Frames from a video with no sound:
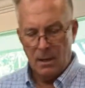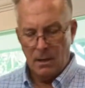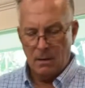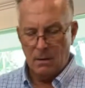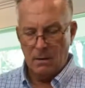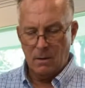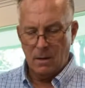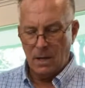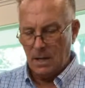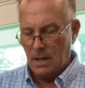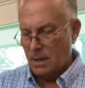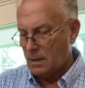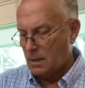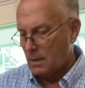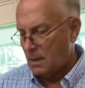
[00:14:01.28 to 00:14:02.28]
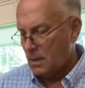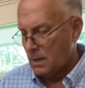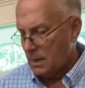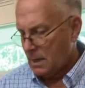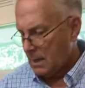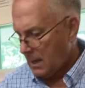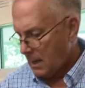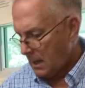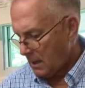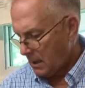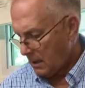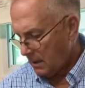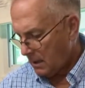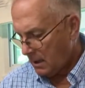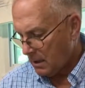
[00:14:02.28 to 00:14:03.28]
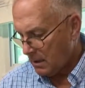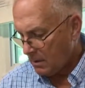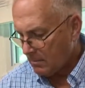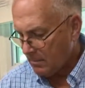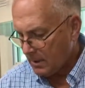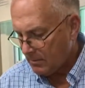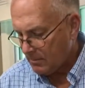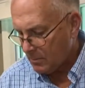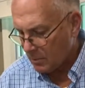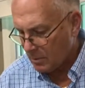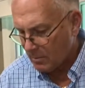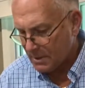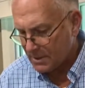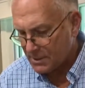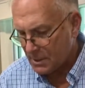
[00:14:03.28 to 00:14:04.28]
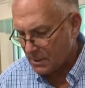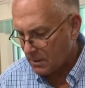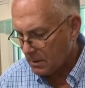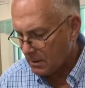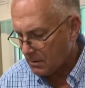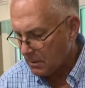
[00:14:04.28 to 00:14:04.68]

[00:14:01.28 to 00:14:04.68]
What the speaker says: All right, add a little bit more material